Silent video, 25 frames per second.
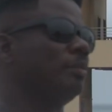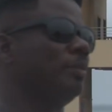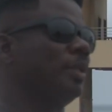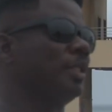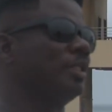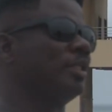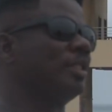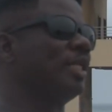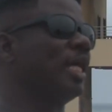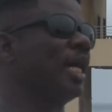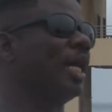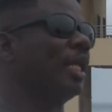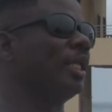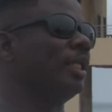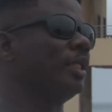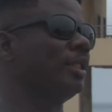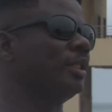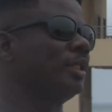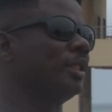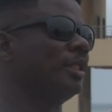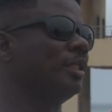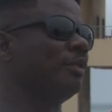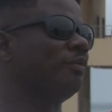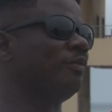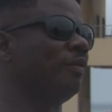
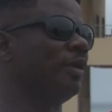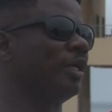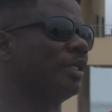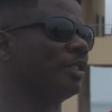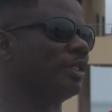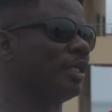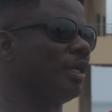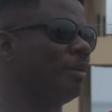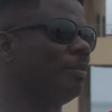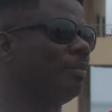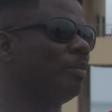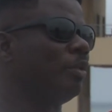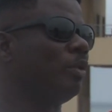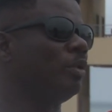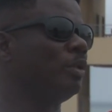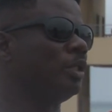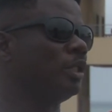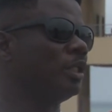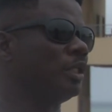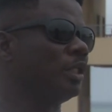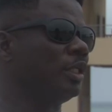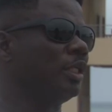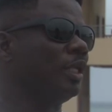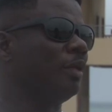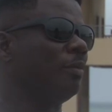personalities. For example, you
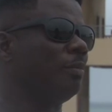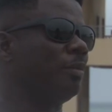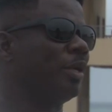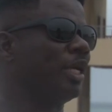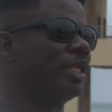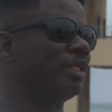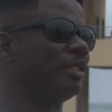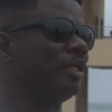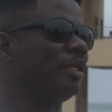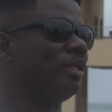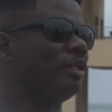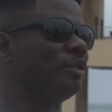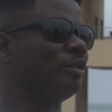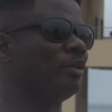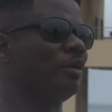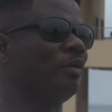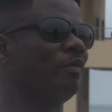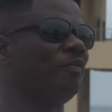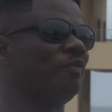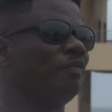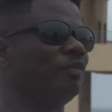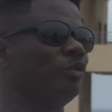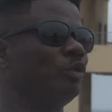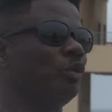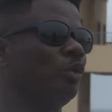see the president
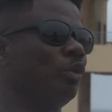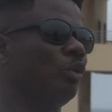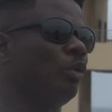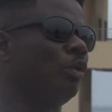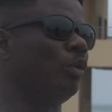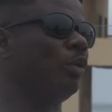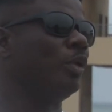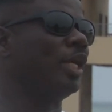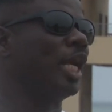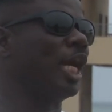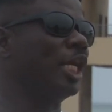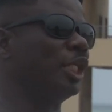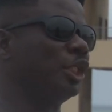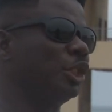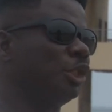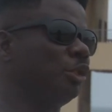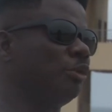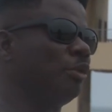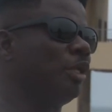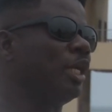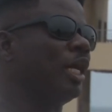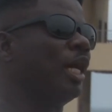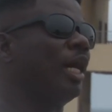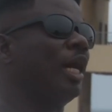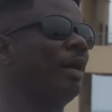of Togo,
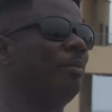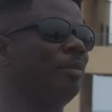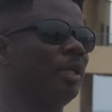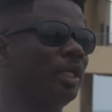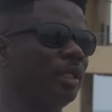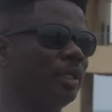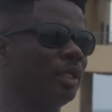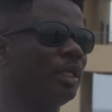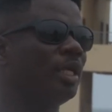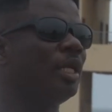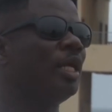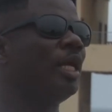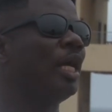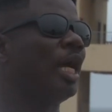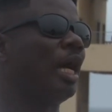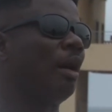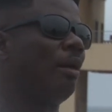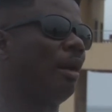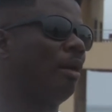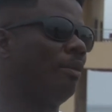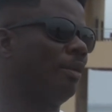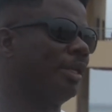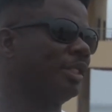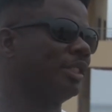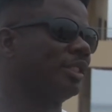Nigeria,
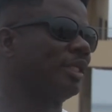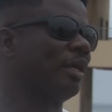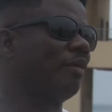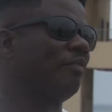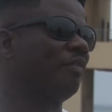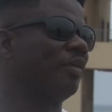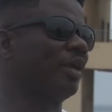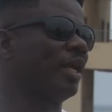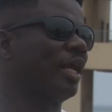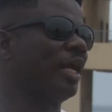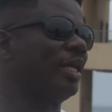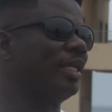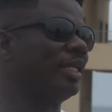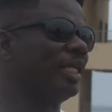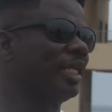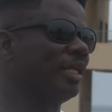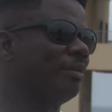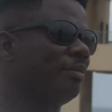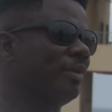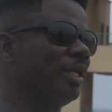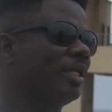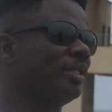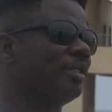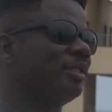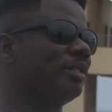our West African
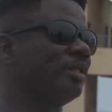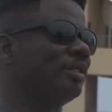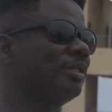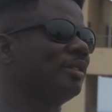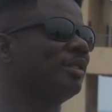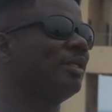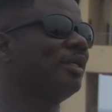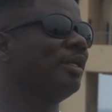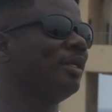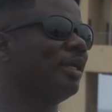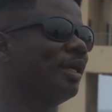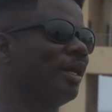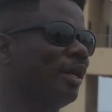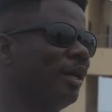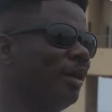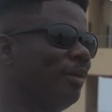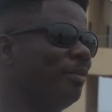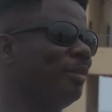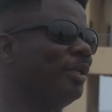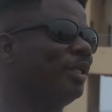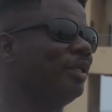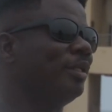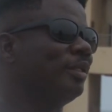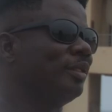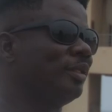neighbors
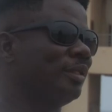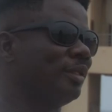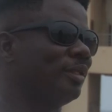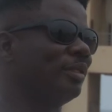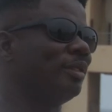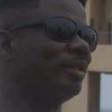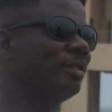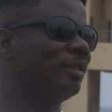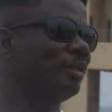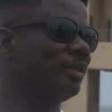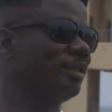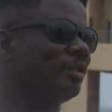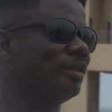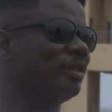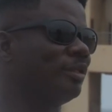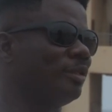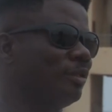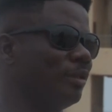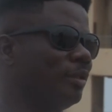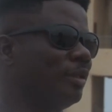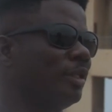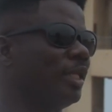coming. So